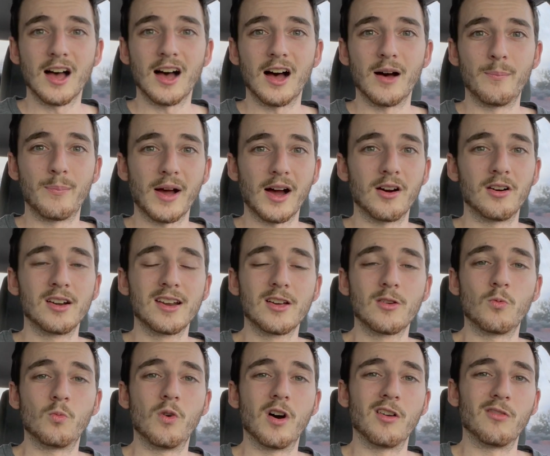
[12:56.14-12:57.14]
about
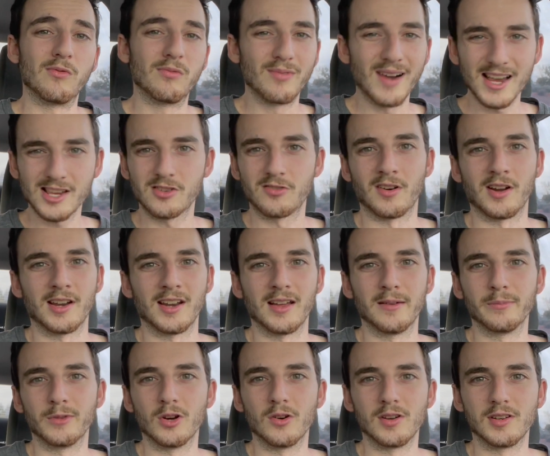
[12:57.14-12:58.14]
what restaurant
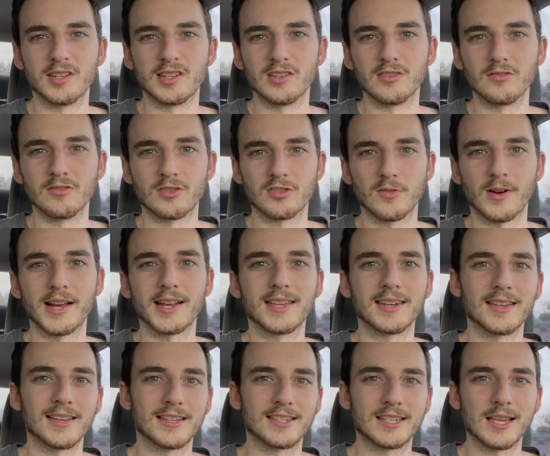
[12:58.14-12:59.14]
I'm going to so I can
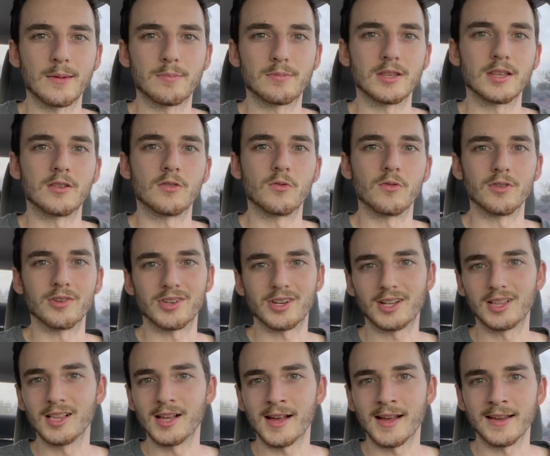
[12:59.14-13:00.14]
accept it or
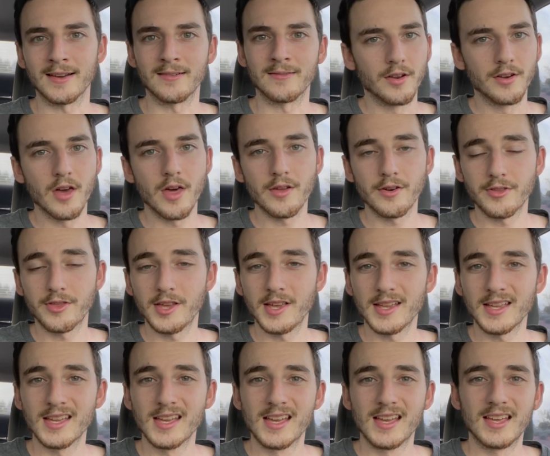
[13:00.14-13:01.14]
decline. Another
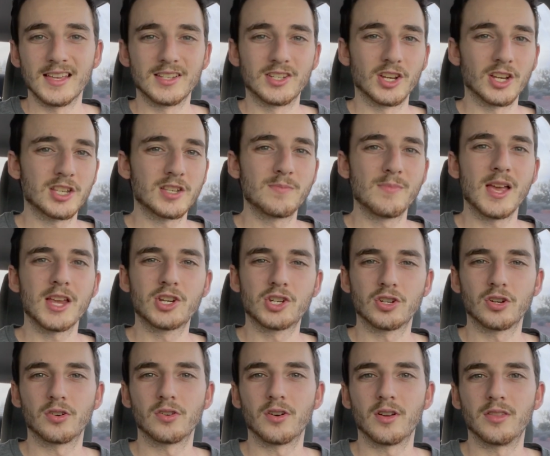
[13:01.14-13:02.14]
thing, just make
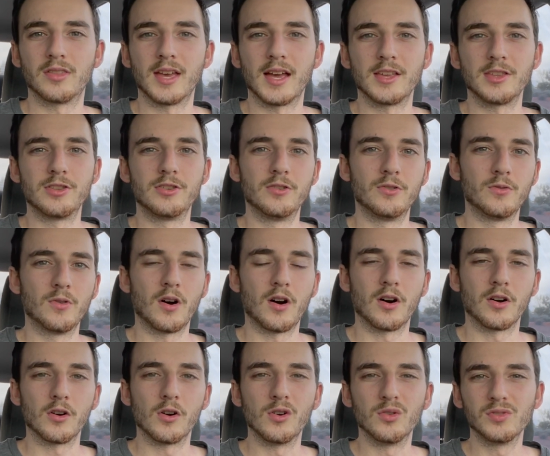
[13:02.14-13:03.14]
sure that you
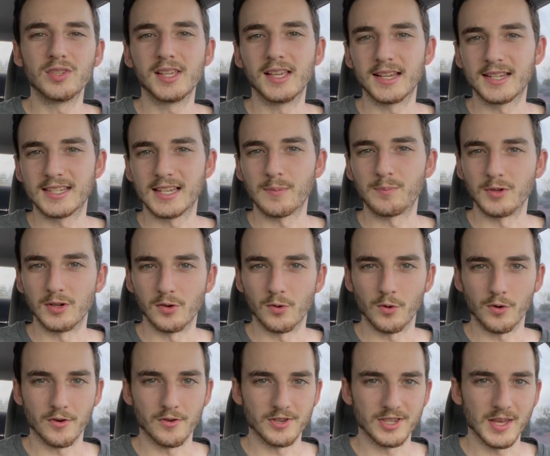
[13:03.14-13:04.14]
are only accepting
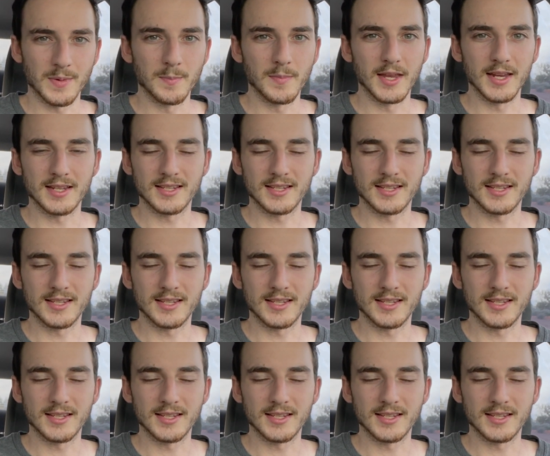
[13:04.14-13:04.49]
orders that make